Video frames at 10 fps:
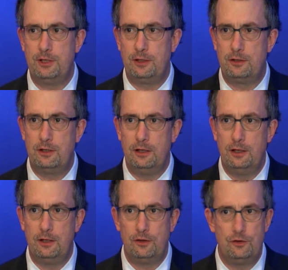
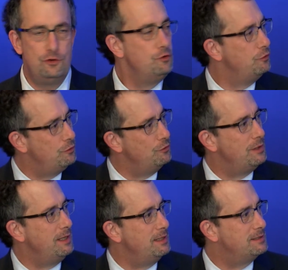to do
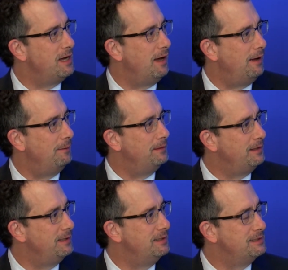these
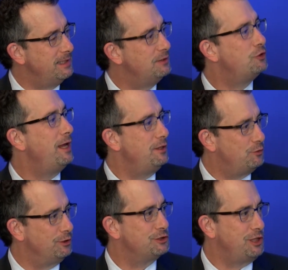this
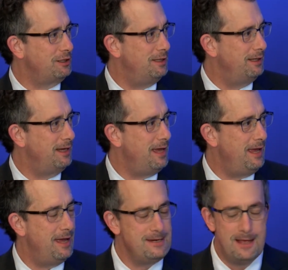intraatrial shunting,
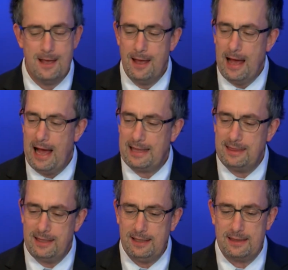and I
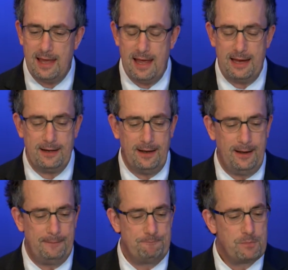think that
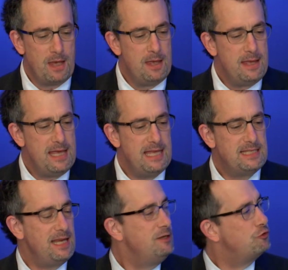
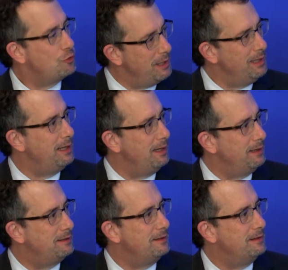it's
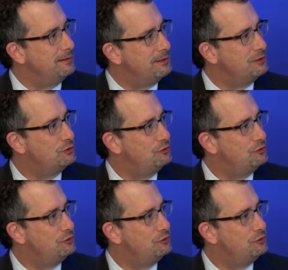intriguing and